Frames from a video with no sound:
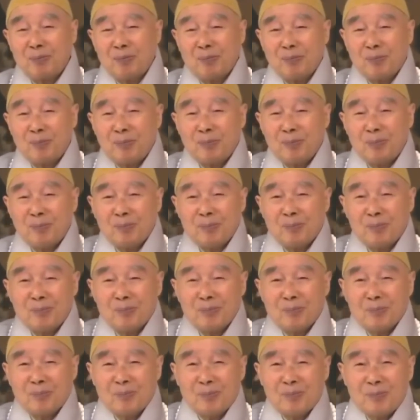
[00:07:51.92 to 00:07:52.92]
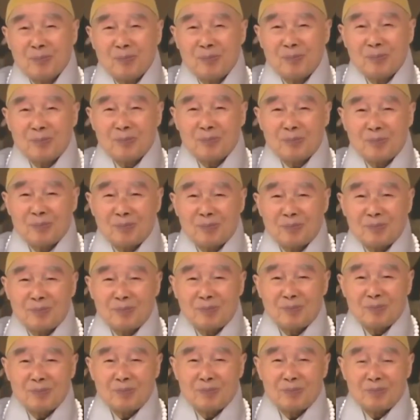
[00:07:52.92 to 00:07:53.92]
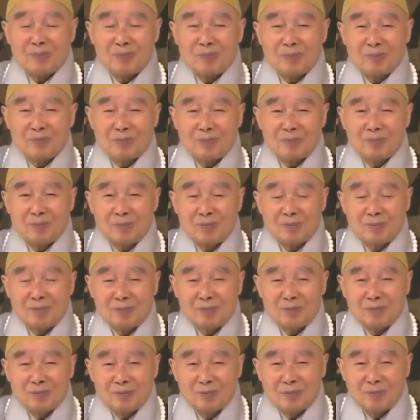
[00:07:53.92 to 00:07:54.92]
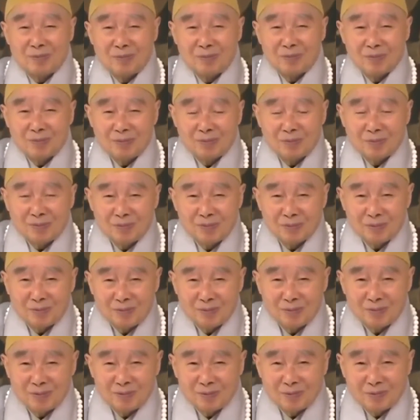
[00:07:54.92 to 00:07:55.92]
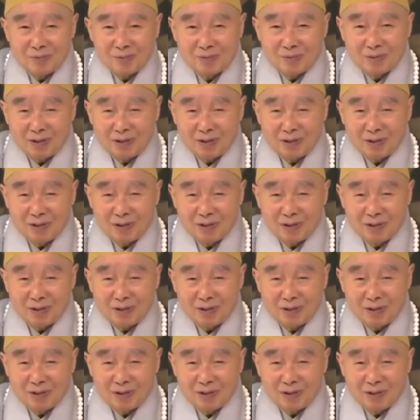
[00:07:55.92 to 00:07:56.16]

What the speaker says: Nothing is said.